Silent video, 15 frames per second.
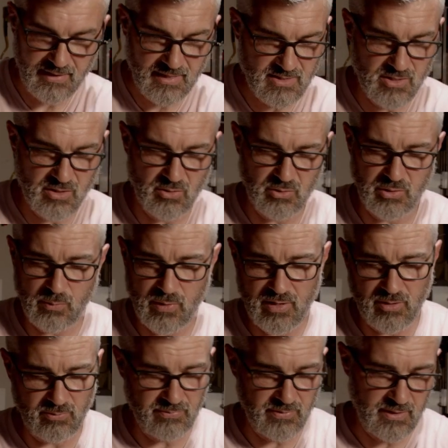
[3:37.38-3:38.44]
and that's the only
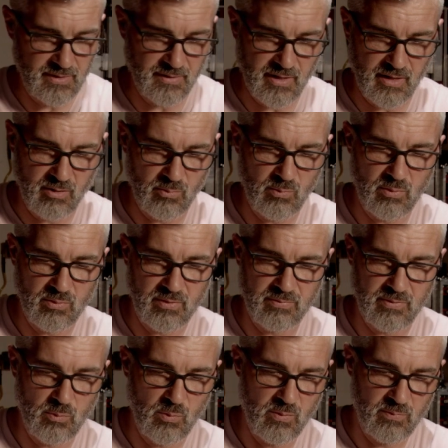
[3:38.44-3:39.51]
way it'll fit in there.
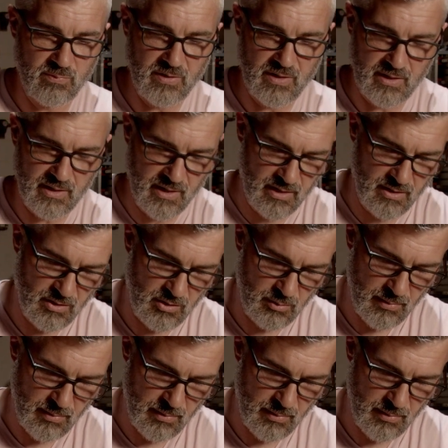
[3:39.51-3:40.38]
If it won't fit in,